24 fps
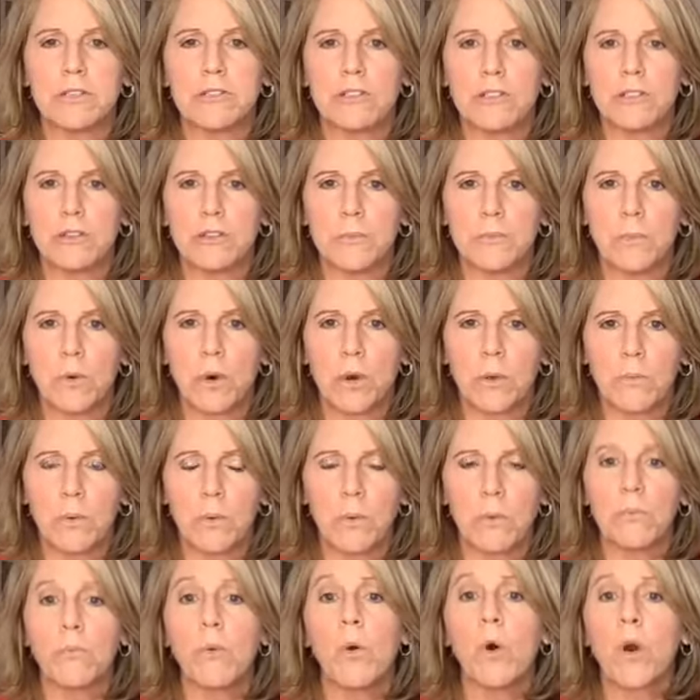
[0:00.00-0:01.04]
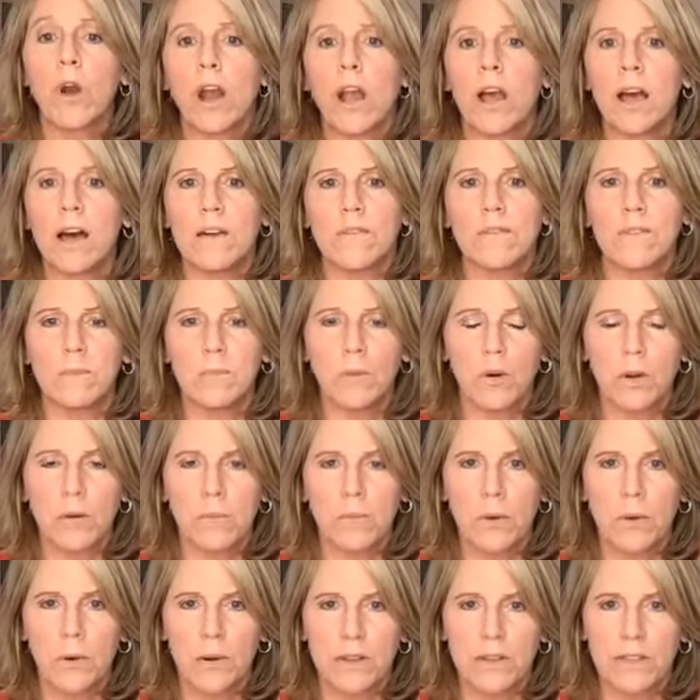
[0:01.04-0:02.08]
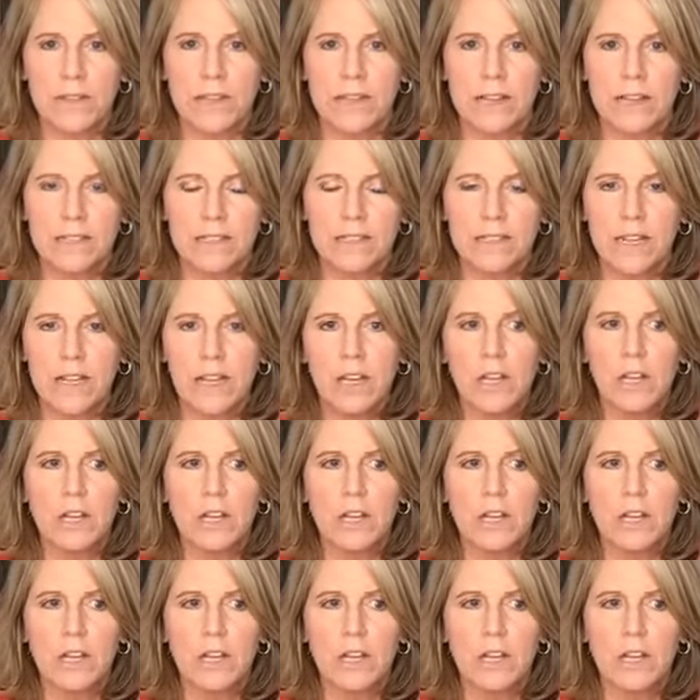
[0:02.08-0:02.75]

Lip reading: do the more of the more important things.